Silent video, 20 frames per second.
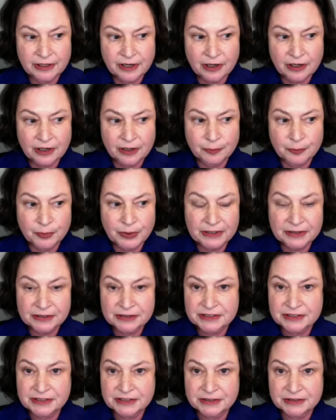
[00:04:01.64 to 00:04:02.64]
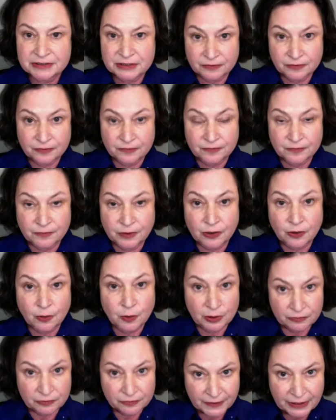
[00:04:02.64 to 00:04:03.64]
a pregnancy is a, a
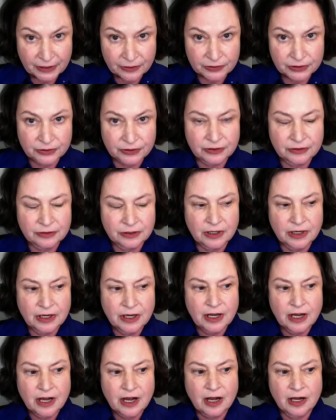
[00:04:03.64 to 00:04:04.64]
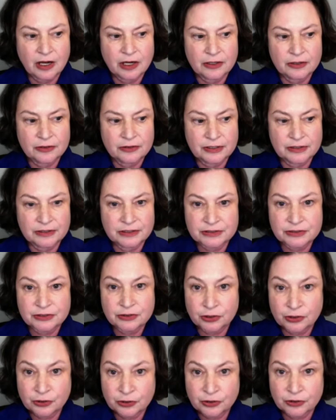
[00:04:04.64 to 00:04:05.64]
quote failure uh, that is
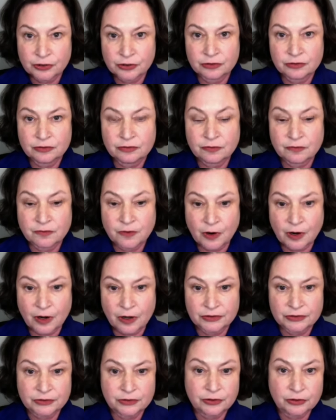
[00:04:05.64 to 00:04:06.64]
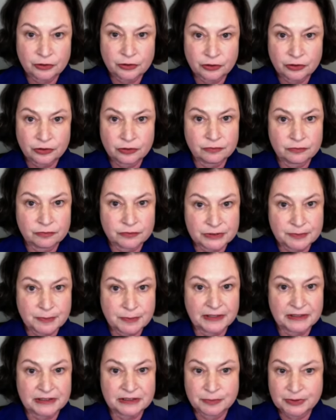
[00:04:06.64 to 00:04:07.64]
her fault, her
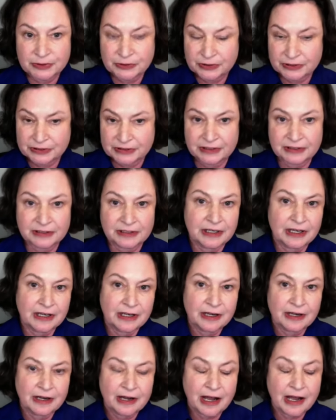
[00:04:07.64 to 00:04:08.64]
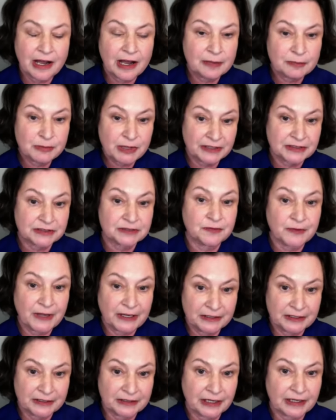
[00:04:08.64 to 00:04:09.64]
responsibility. I, am not
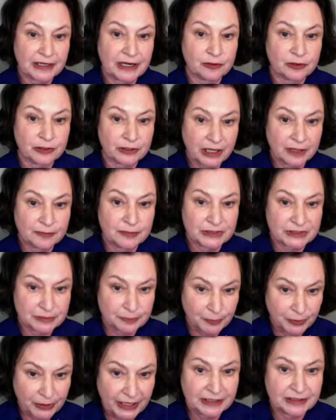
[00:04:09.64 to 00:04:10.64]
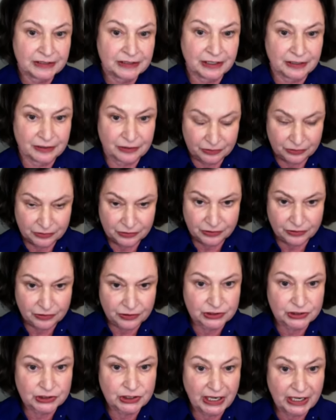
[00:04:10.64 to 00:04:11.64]
defending that outlook. I'm explaining the, the
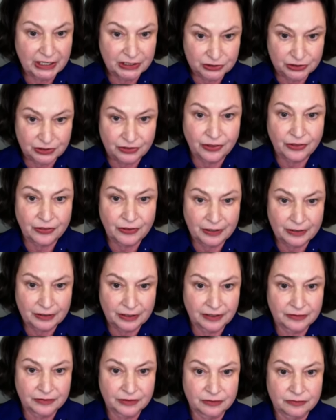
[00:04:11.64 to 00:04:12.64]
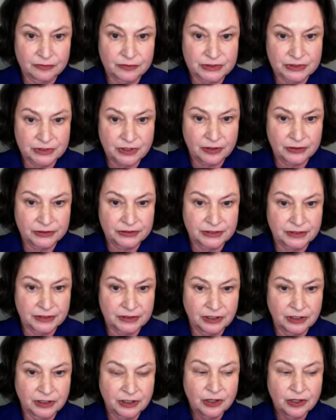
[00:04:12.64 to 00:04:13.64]
change in thinking that resulted
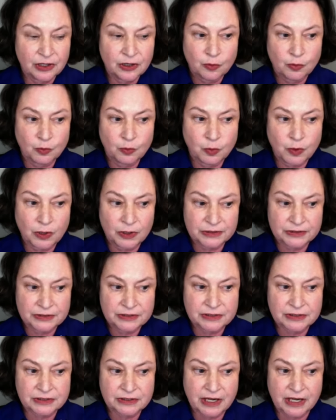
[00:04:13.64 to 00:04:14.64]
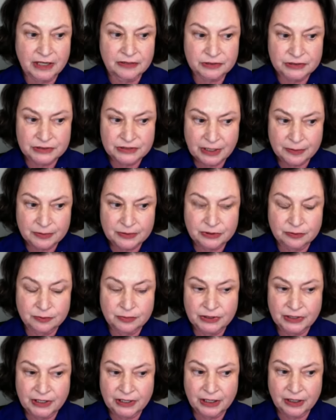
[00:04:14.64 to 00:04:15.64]
once contraception
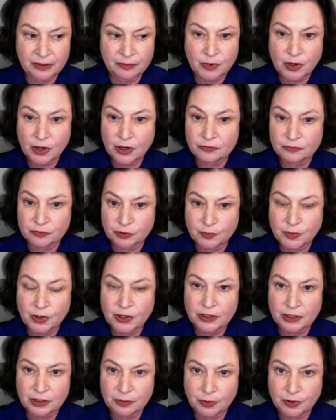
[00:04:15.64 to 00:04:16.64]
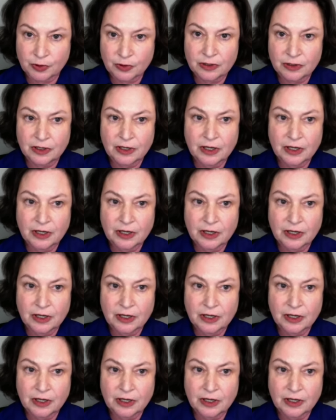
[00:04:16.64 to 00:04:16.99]
became unremarkable.